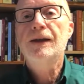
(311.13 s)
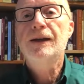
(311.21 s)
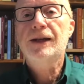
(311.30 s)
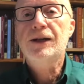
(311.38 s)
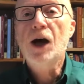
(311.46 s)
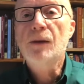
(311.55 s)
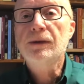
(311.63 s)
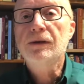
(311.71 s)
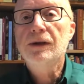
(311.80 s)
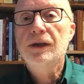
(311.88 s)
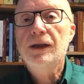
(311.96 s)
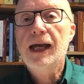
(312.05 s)
the
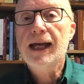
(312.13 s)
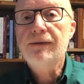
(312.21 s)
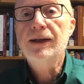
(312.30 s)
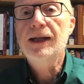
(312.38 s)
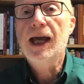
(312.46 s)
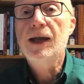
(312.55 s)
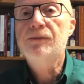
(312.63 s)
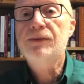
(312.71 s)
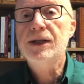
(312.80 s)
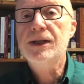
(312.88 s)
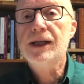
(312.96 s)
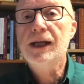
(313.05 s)
couple, Aquila and
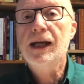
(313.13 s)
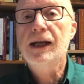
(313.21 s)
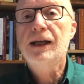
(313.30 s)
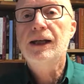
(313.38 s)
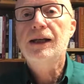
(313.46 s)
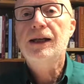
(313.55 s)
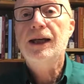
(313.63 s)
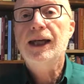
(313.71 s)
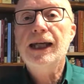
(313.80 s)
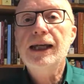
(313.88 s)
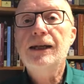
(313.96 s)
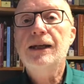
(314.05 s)
Priscilla,
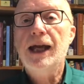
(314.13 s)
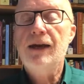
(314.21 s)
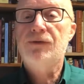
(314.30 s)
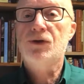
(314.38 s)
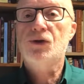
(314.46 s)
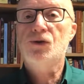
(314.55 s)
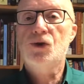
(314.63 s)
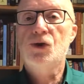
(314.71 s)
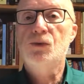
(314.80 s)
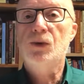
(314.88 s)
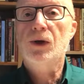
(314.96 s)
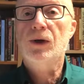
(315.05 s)
in Ephesus
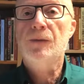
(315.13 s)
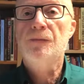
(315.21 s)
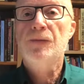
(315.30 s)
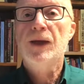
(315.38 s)
to work.